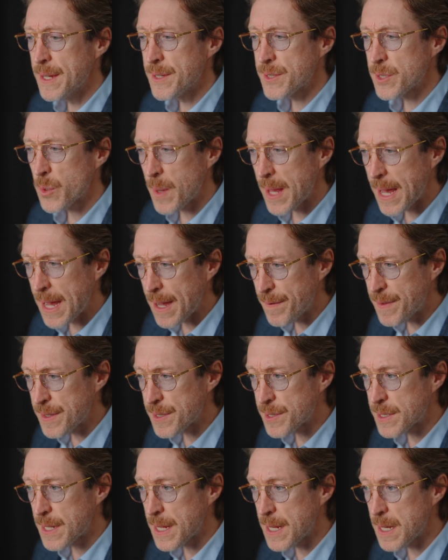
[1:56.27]
So we have
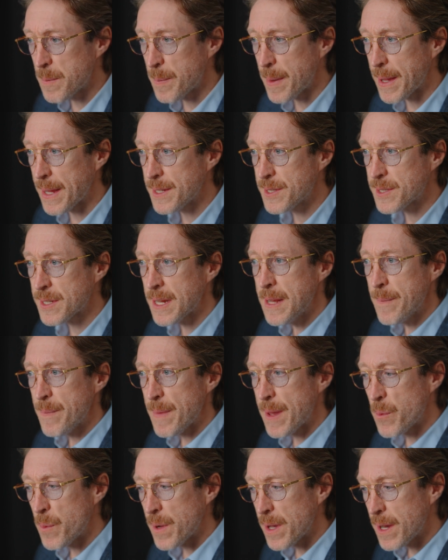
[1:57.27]
this database
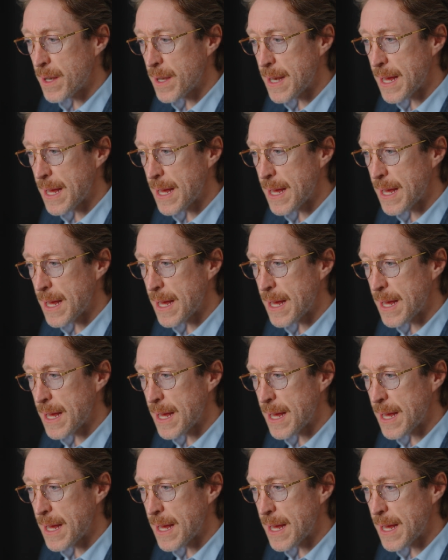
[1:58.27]
and we are